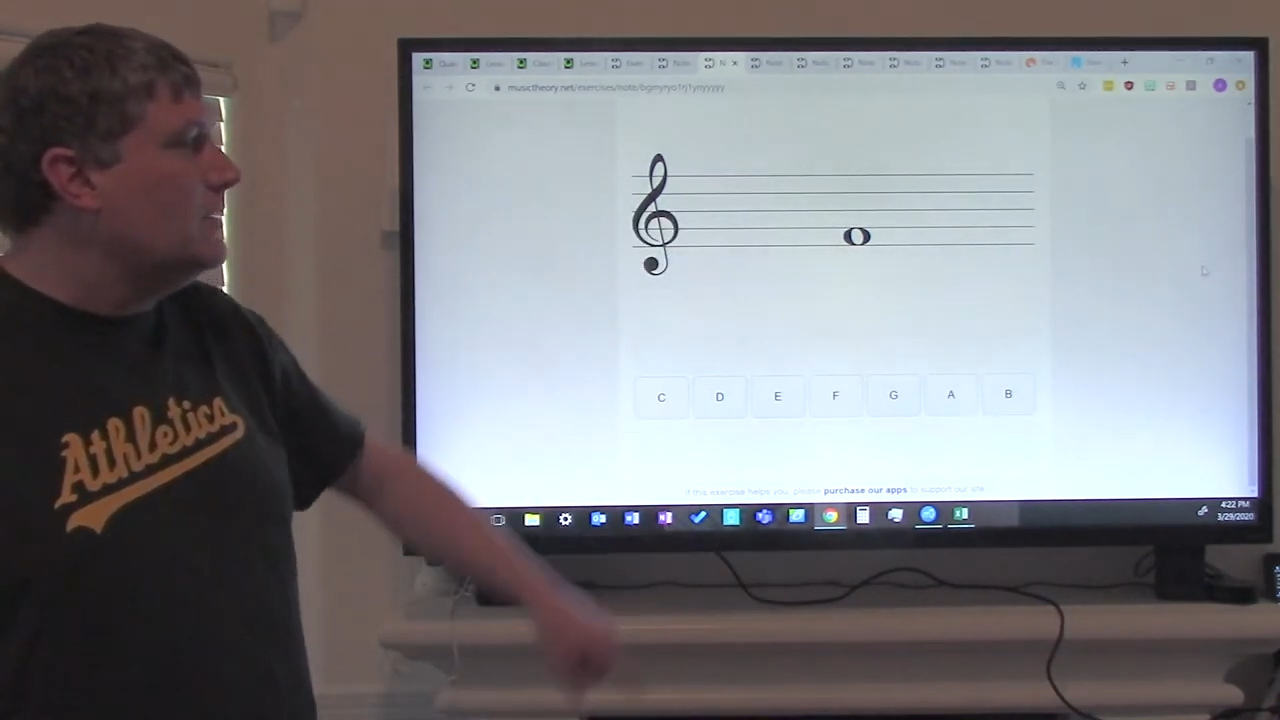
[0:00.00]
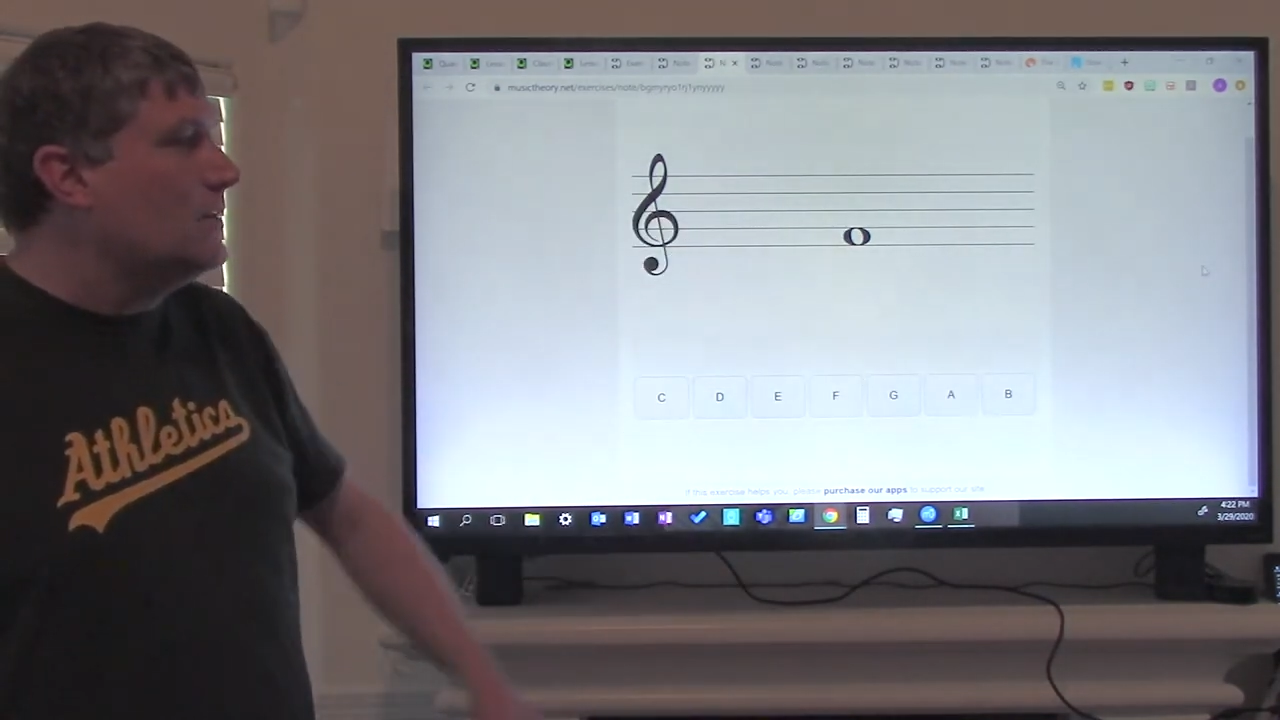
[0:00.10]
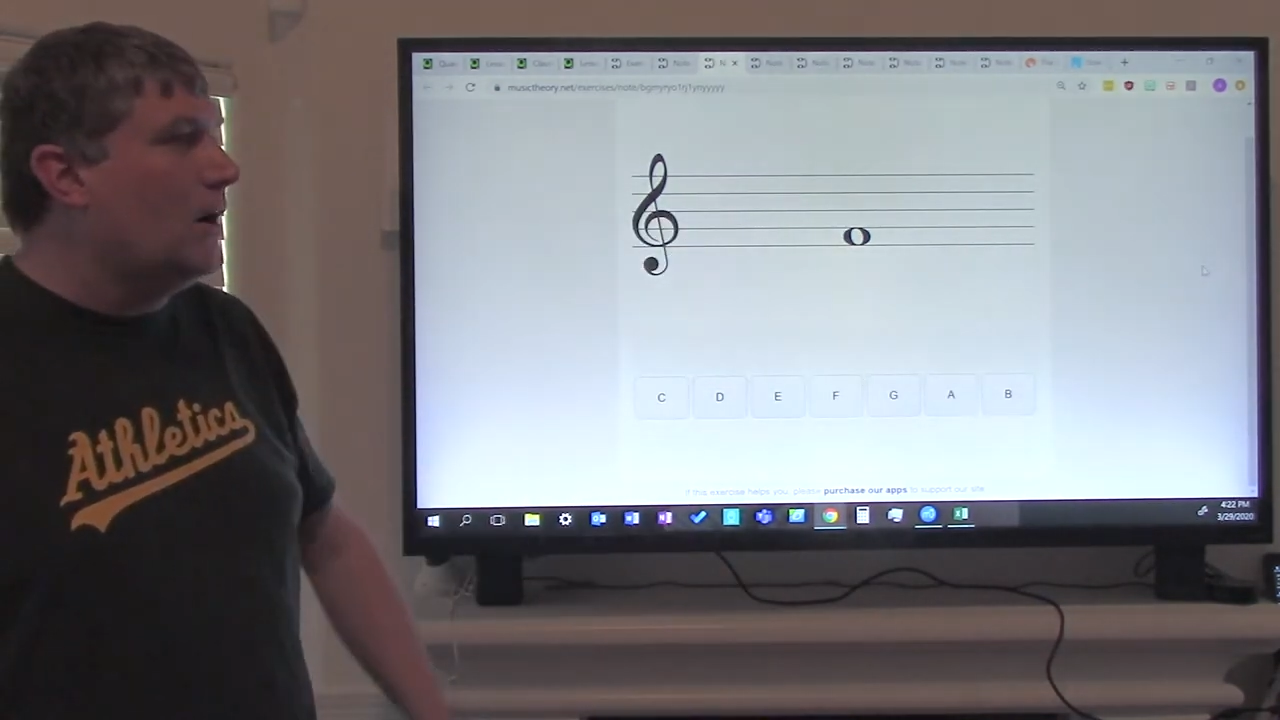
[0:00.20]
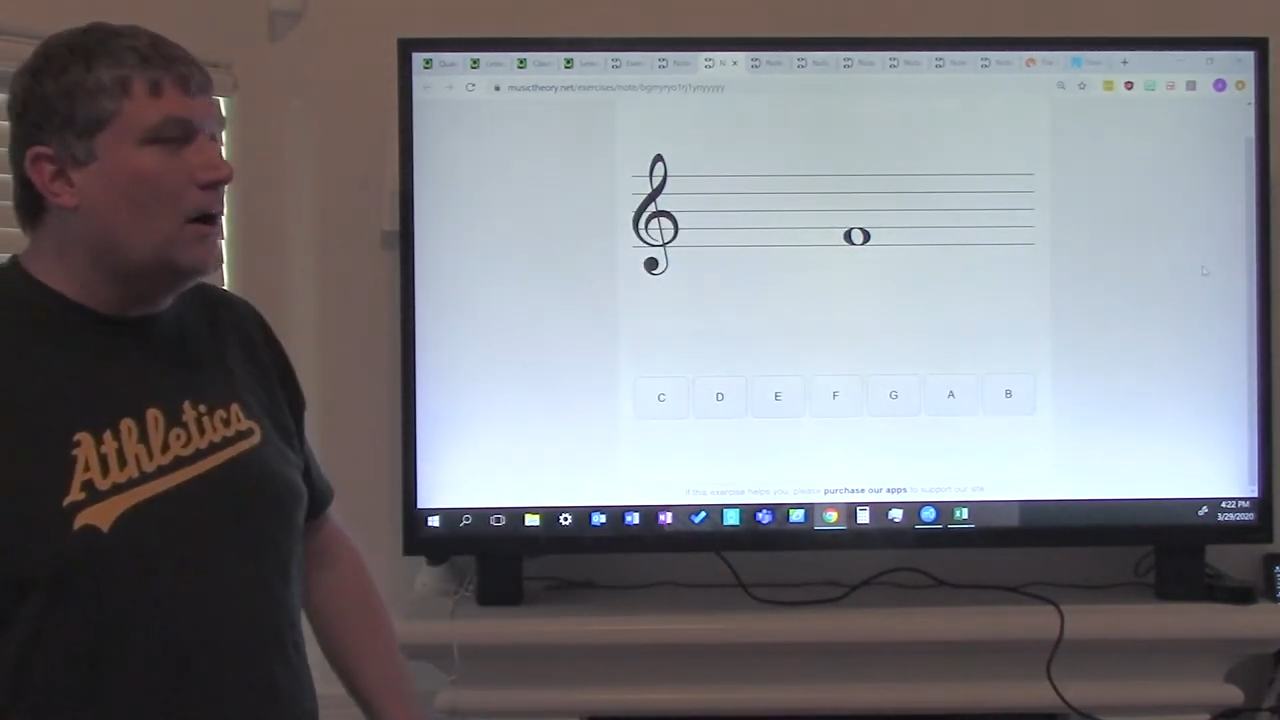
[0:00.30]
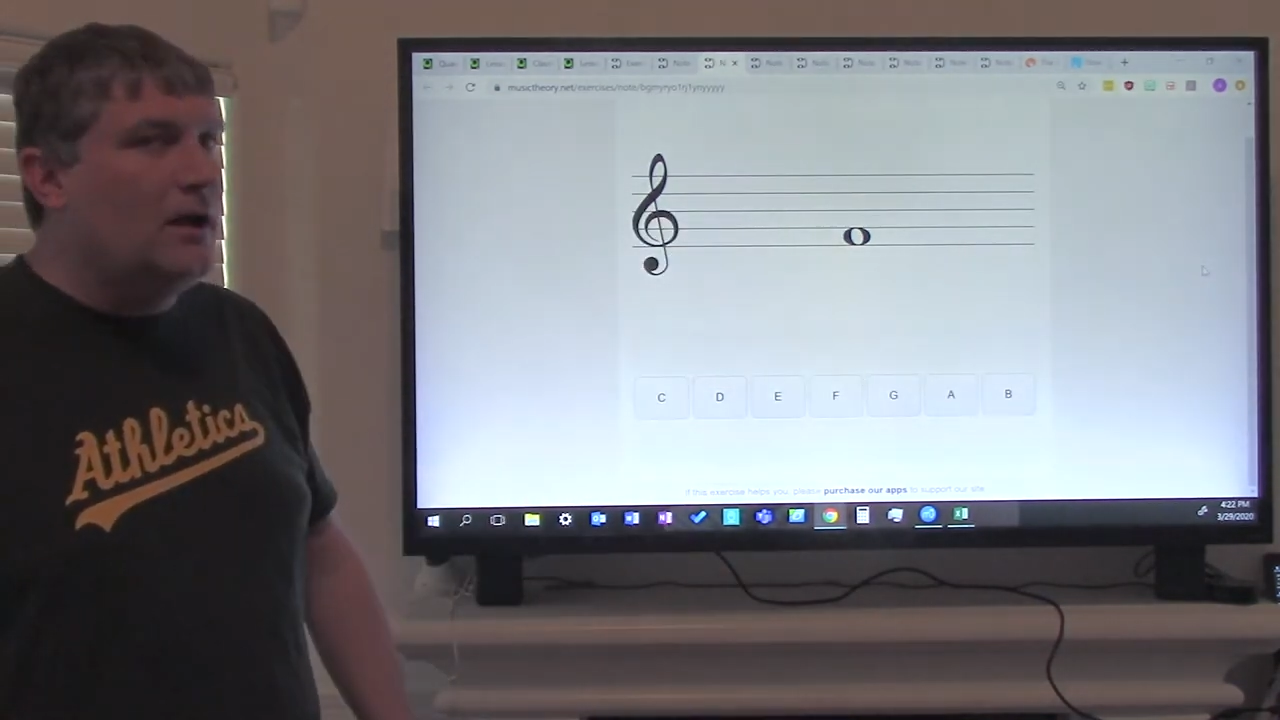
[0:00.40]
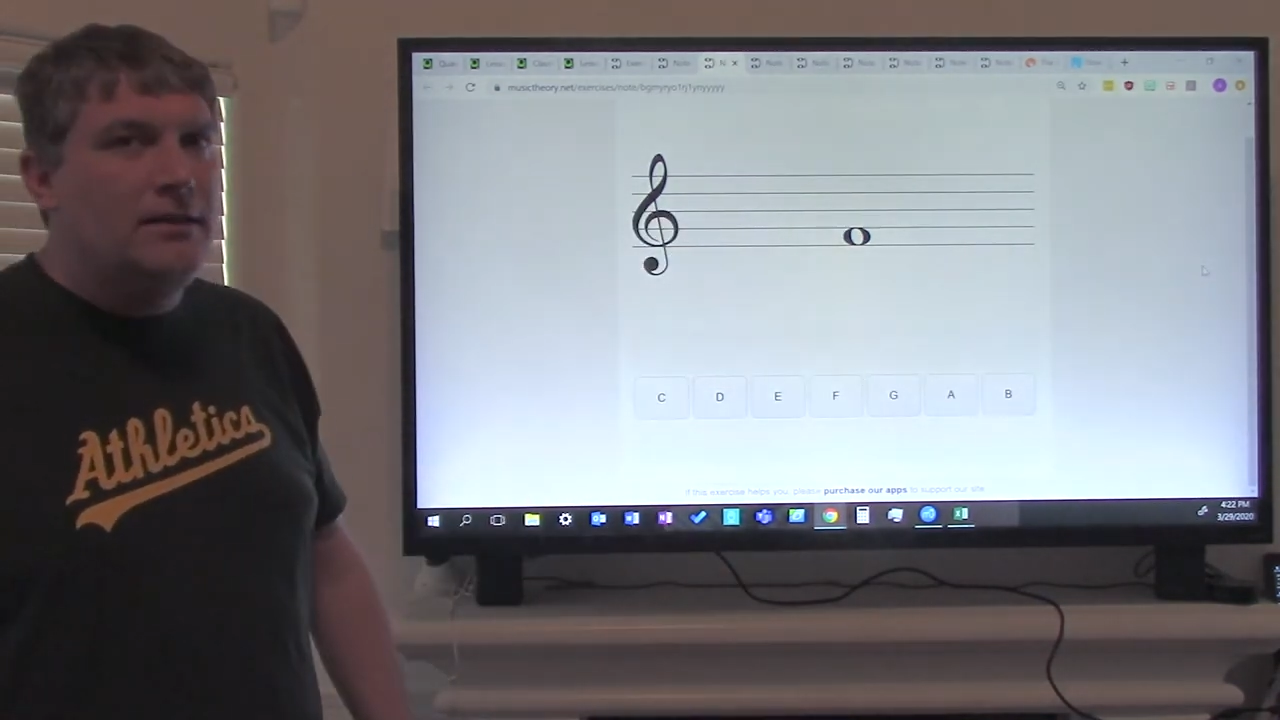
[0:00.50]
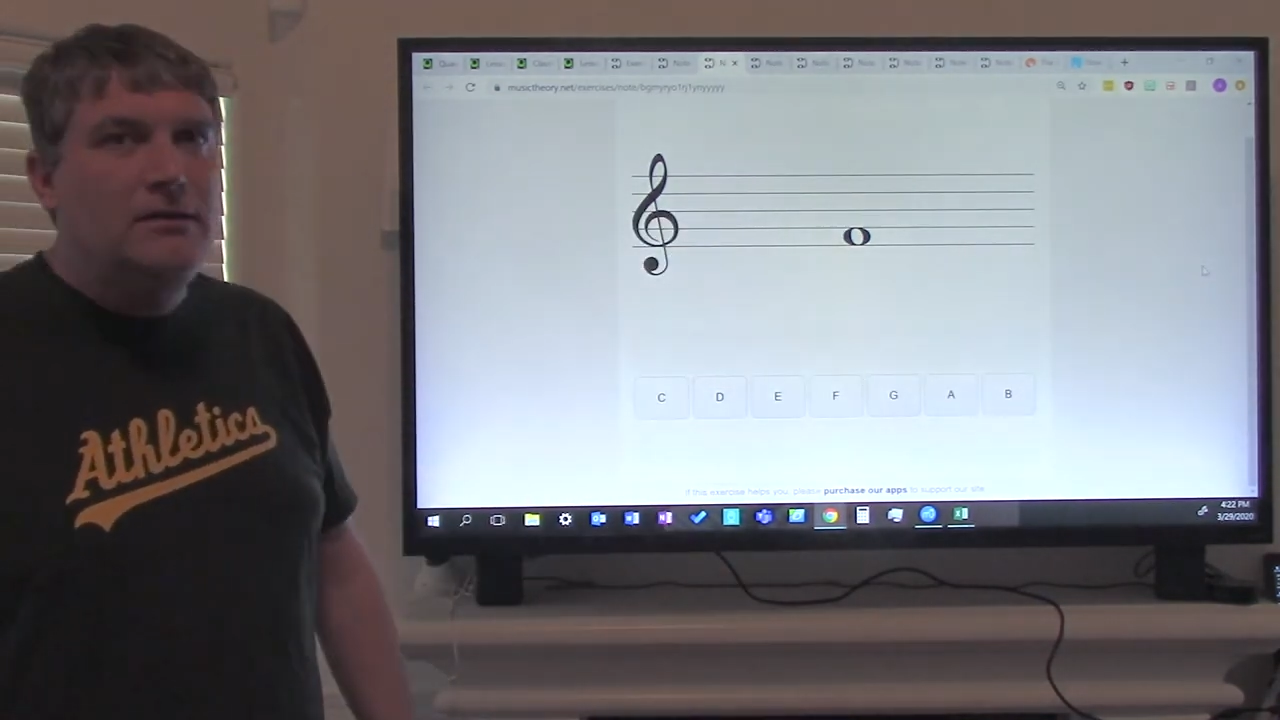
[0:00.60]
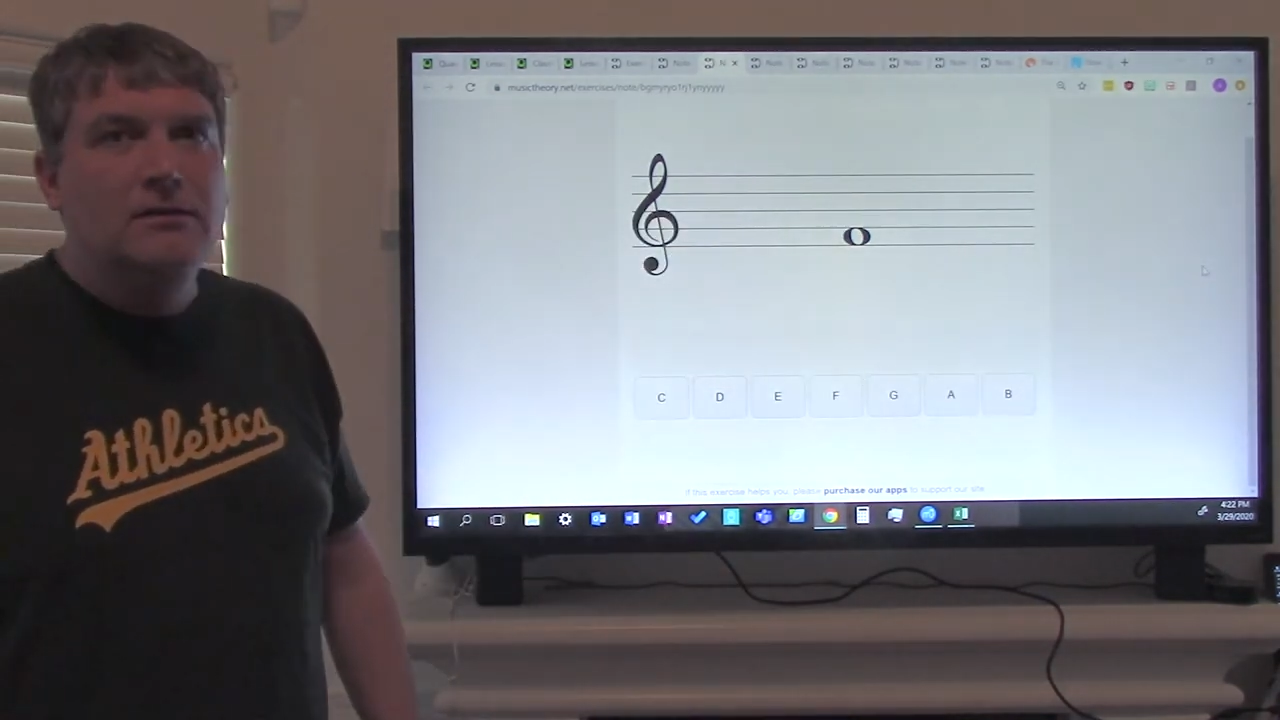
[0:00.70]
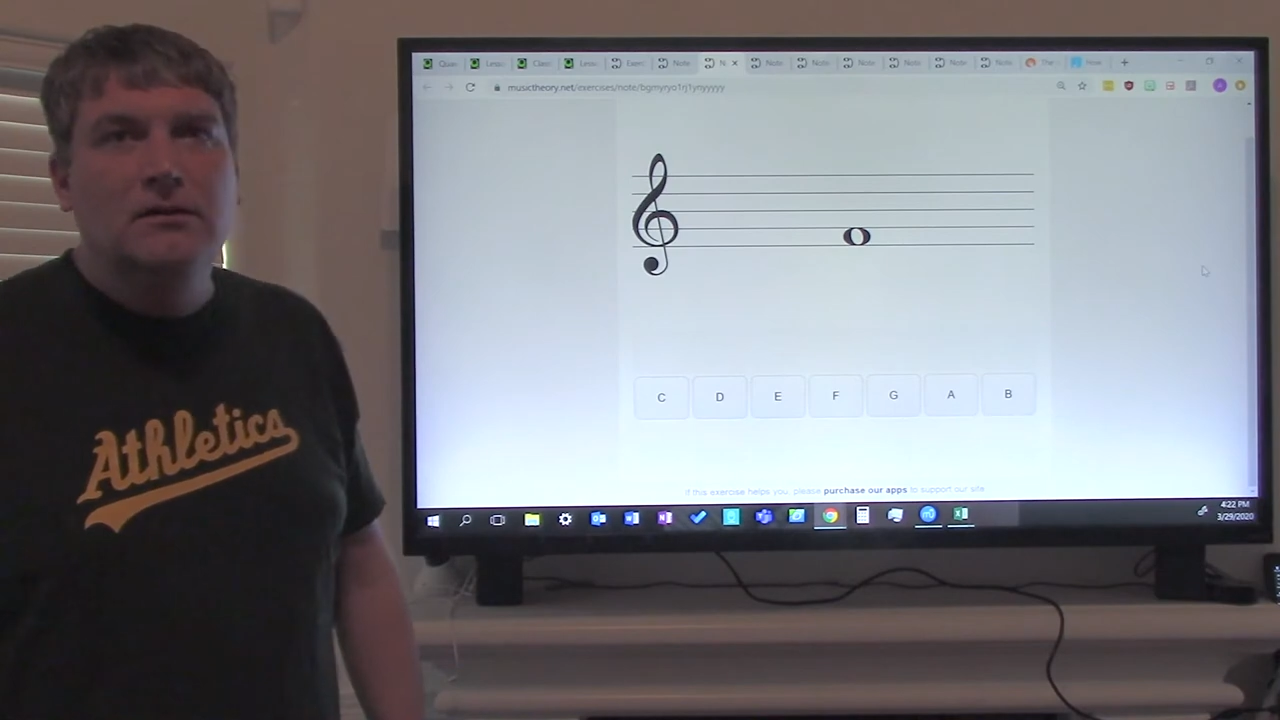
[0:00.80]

is on,